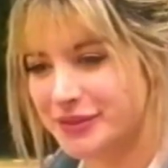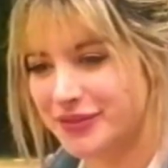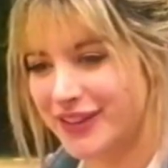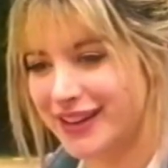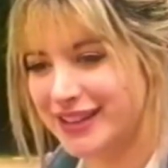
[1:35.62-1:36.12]
I'm
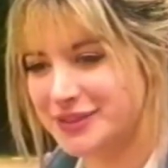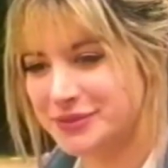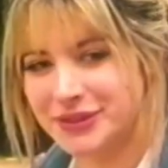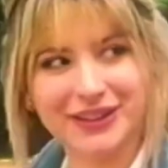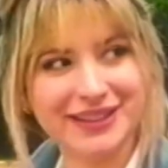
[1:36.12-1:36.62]
the
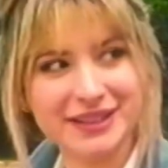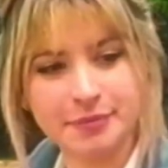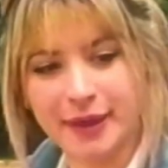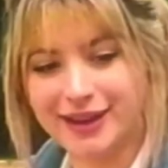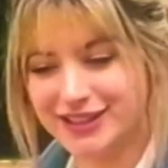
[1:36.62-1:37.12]
funniest one on
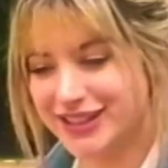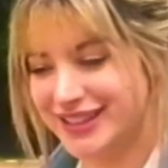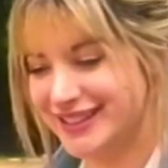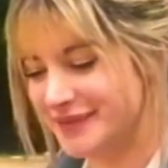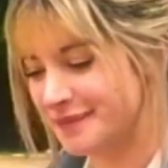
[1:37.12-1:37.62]
this
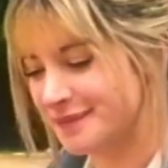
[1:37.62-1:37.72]
bench.